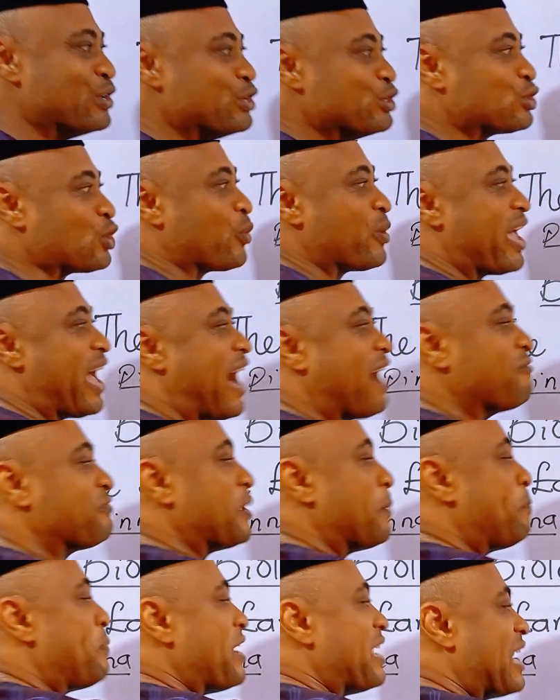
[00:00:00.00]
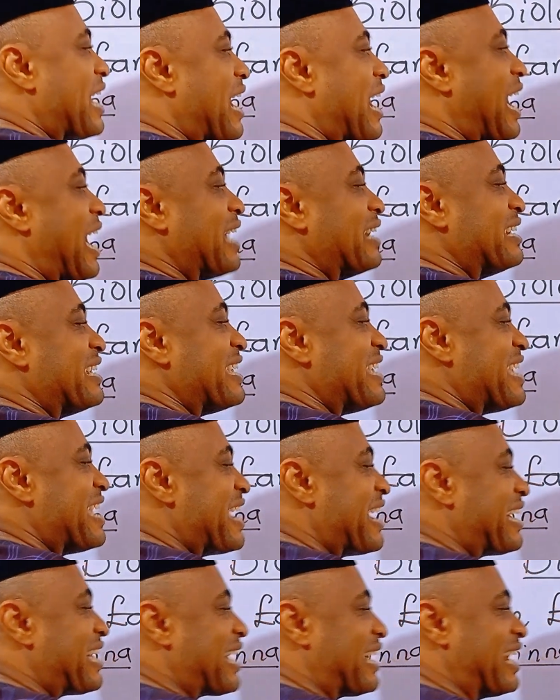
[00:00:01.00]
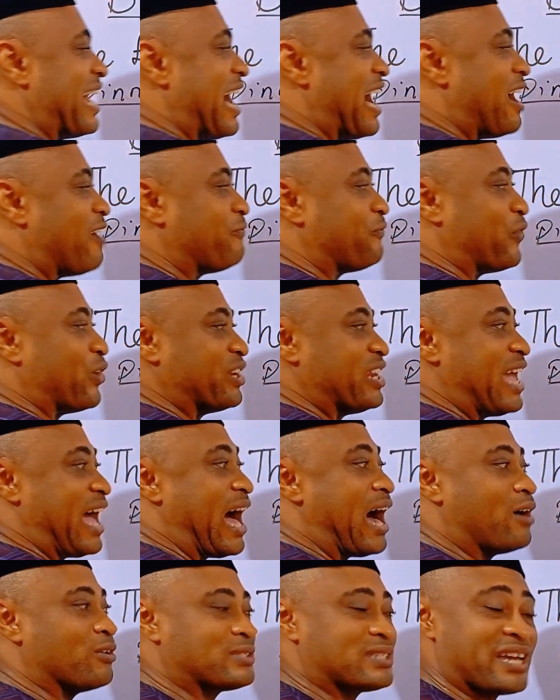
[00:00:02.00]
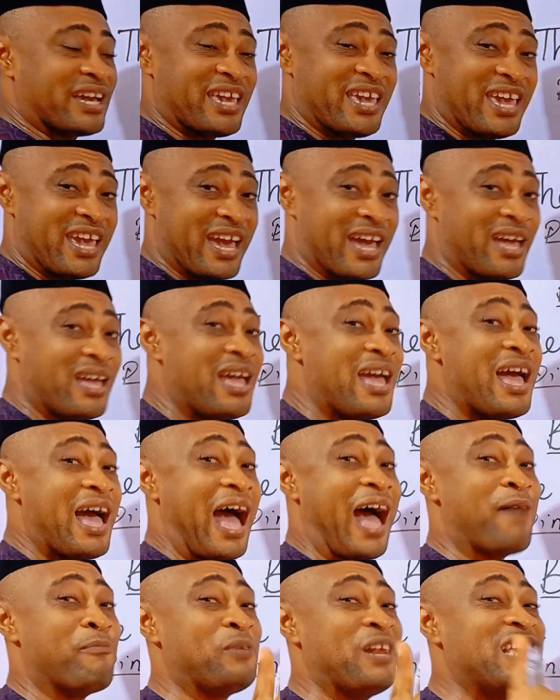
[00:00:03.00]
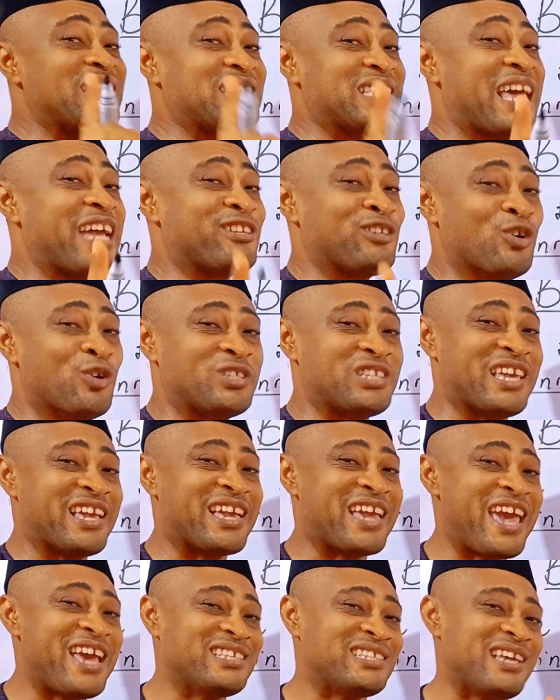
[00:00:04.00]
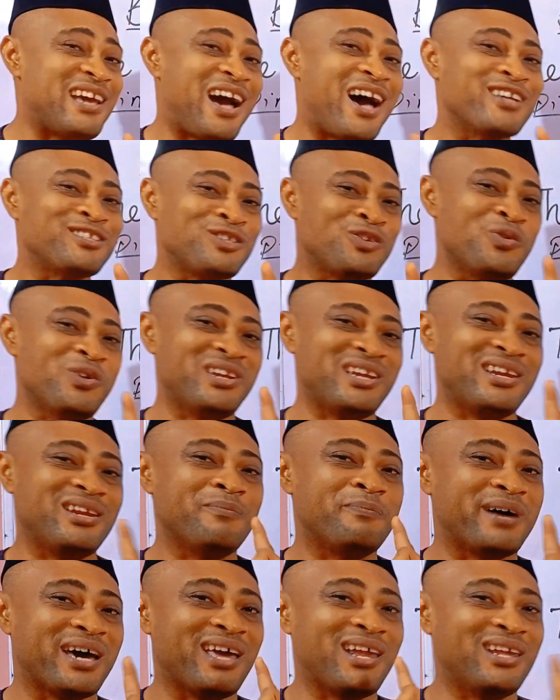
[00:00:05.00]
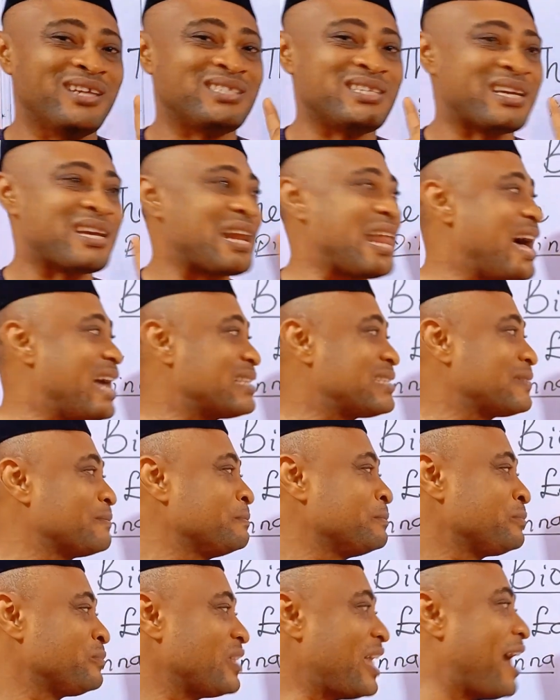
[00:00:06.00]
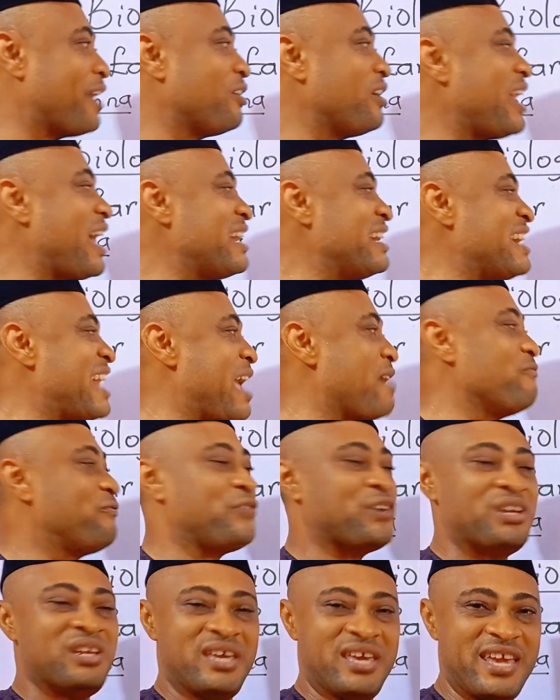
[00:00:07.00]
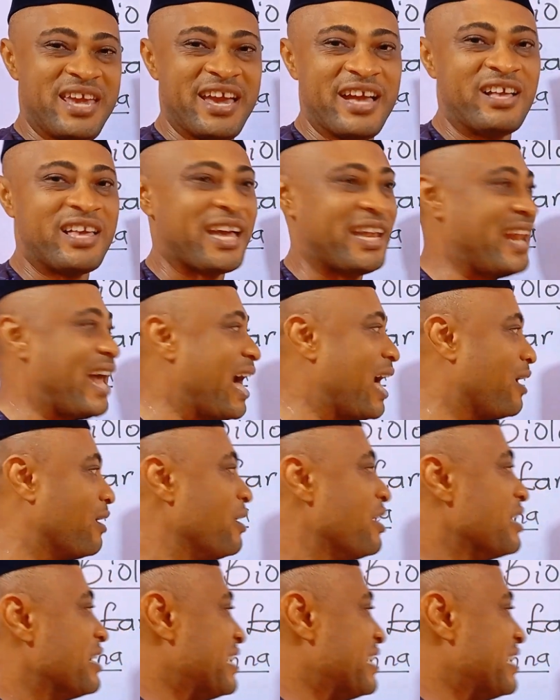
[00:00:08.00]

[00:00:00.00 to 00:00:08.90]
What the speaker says: So we have the pinna and the ear canal for the outer ear. And please take note in case they ask you in any biology class. Another name for the ear canal.